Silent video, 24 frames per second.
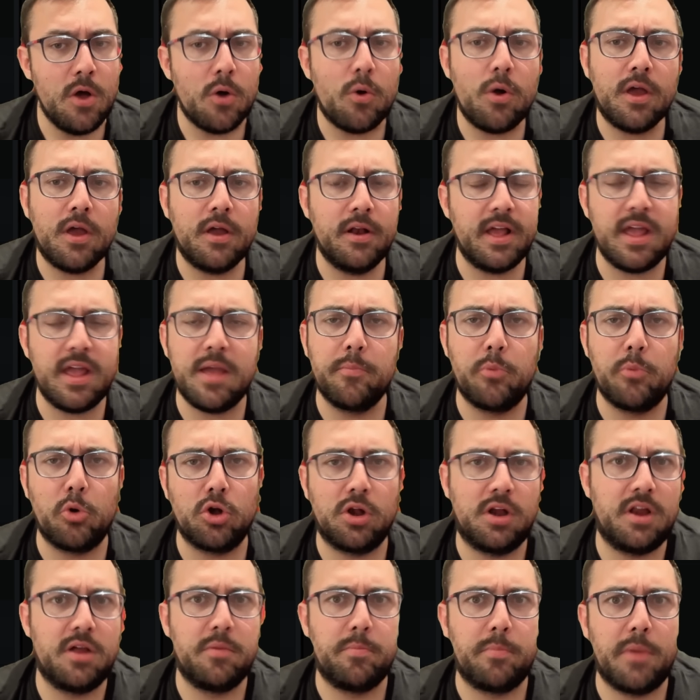or I could have
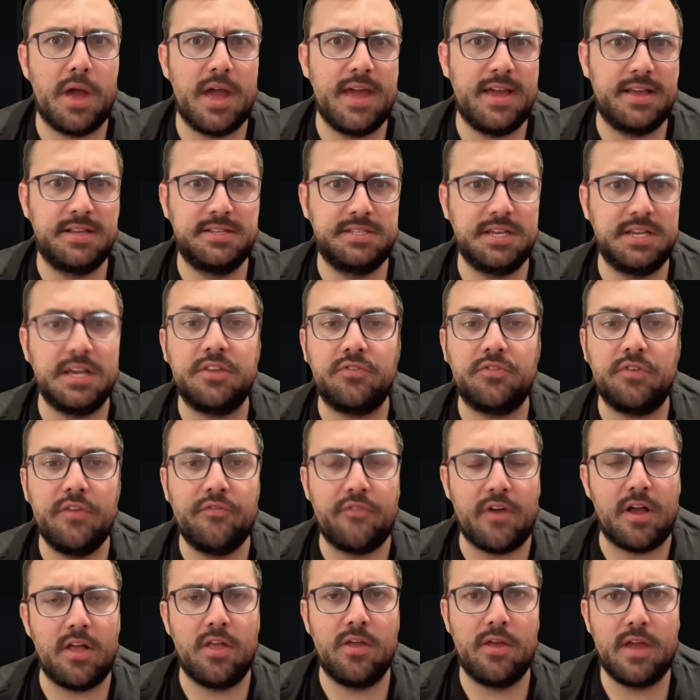imported it by a
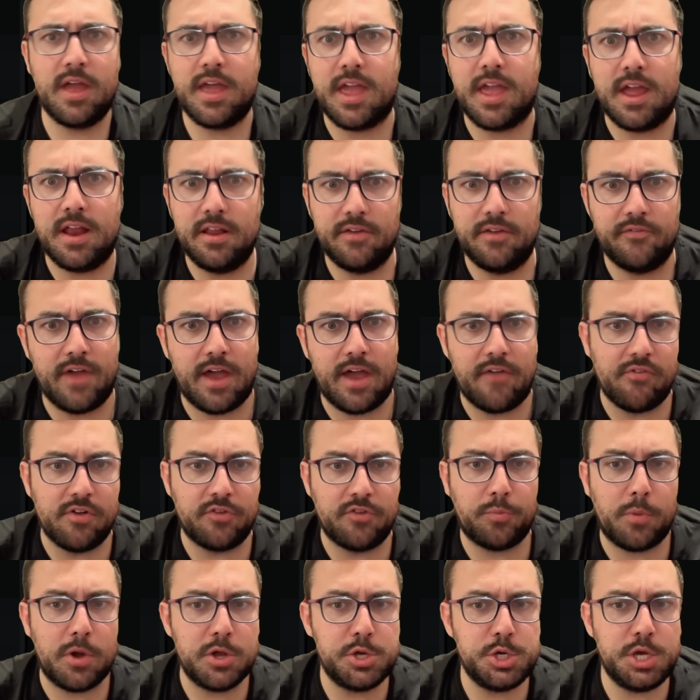CSV file. Again, I've my
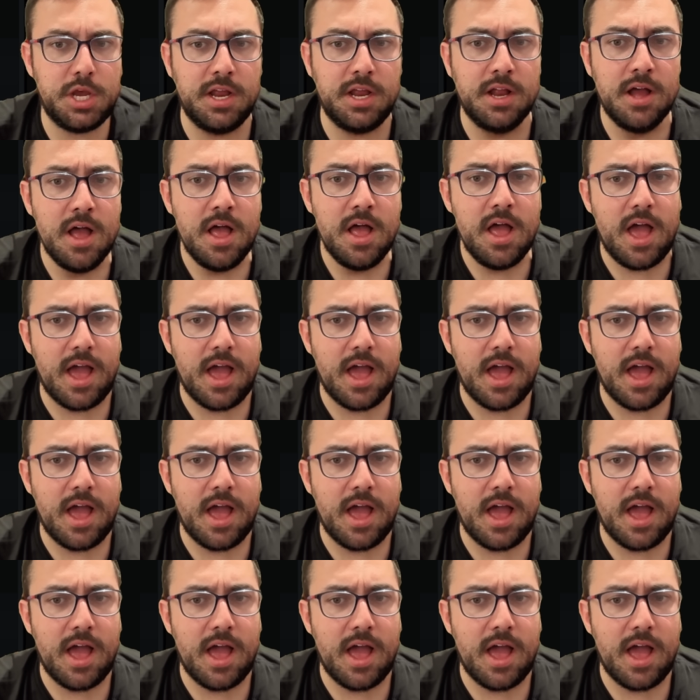spreadsheet.